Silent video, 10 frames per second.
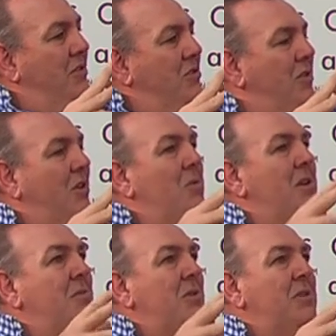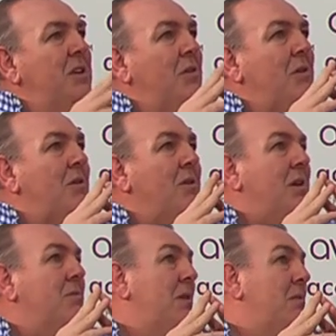So you are coming in on a Monday, you go, right,
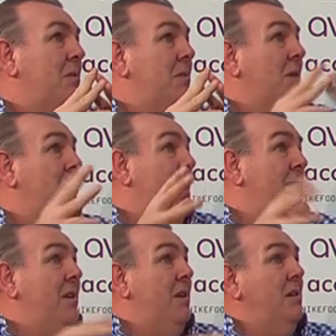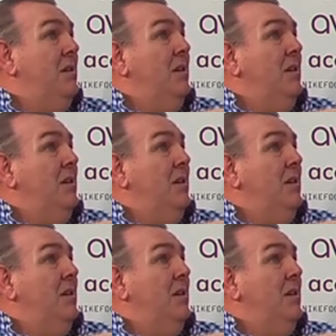okay, blah, blah, blah, whatever.